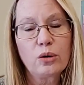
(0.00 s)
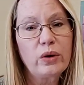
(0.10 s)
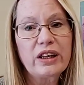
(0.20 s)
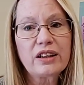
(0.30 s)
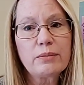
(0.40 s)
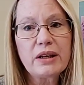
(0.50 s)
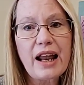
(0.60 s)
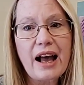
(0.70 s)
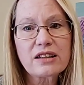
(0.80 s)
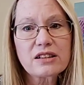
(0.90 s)
We can commit
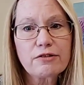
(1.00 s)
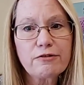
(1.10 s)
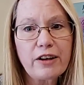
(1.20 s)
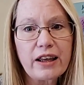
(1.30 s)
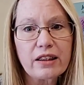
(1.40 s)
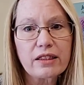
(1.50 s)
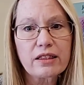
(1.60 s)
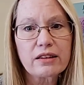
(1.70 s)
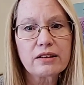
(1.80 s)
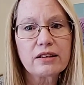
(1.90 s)
acts of faith.
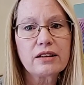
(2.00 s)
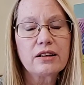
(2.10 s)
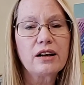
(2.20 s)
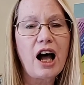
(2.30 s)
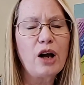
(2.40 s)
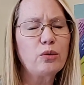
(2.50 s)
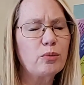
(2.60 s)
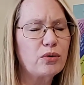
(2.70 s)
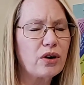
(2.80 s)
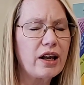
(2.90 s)
I will
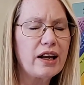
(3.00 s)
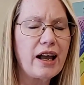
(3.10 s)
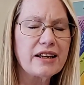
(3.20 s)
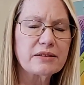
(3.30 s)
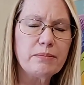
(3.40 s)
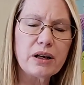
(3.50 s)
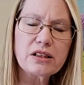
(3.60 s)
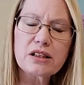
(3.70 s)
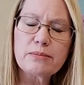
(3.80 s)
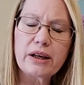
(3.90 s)
pray as
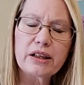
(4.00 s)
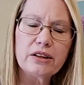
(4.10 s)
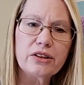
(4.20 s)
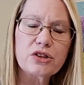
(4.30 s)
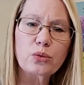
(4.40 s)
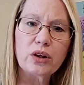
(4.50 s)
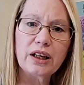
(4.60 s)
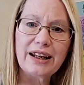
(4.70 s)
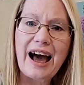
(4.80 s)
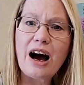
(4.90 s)
much as my illness will
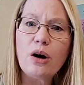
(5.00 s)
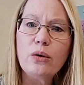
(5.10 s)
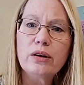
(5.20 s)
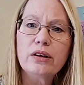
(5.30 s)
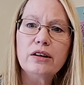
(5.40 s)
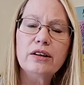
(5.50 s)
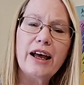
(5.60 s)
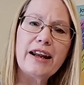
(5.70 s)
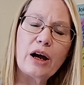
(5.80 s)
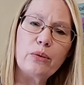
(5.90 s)
allow,
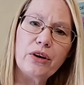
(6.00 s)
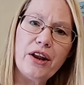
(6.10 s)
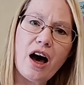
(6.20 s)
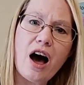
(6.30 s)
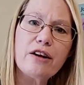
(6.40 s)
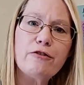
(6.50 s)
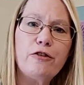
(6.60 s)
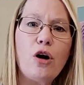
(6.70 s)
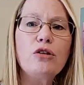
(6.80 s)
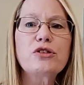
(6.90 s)
and I will not
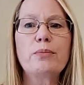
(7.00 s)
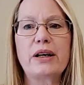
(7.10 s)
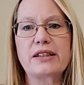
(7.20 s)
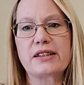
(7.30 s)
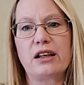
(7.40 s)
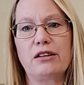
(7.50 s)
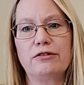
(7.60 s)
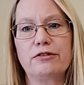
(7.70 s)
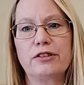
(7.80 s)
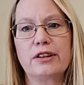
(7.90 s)
fault myself
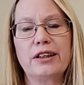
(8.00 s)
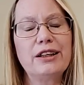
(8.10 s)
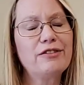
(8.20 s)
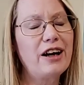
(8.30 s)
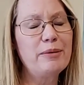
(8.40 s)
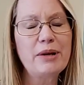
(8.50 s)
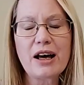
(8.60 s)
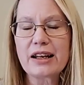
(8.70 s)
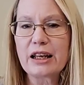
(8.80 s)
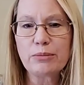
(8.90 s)
if I'm
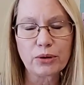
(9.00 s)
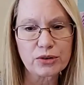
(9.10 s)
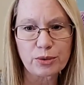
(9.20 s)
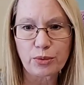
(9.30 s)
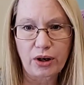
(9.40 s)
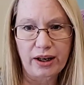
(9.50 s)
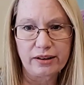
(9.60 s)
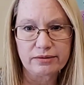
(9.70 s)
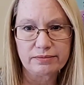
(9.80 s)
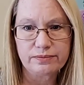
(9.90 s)
not able to pray.
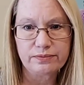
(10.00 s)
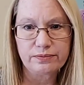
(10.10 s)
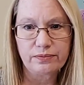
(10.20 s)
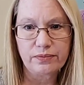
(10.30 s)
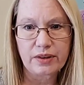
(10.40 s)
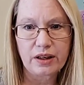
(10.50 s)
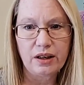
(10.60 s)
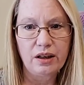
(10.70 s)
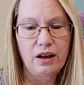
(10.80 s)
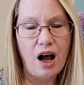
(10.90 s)

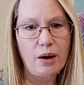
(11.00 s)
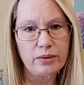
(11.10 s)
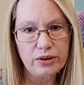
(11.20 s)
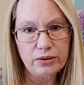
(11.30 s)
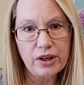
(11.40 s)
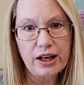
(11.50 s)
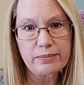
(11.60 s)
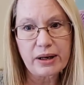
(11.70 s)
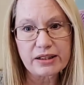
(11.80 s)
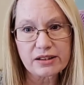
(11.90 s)
I will unite
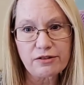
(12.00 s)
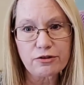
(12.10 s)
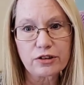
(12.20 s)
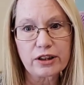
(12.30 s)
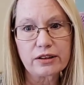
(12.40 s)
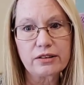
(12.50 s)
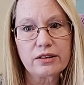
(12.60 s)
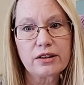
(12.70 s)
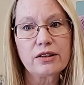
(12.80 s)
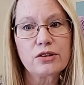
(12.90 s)
my suffering
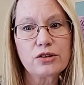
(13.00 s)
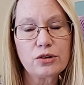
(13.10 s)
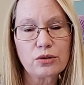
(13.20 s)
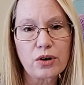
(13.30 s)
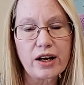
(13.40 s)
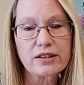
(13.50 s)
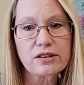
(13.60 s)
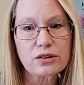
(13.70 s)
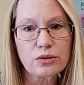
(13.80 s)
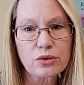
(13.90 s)
to
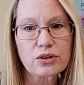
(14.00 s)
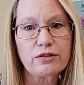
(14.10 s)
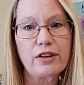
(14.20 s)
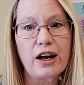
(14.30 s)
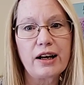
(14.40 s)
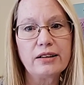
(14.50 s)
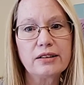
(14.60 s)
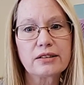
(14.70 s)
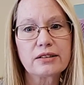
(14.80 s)
Christ crucified.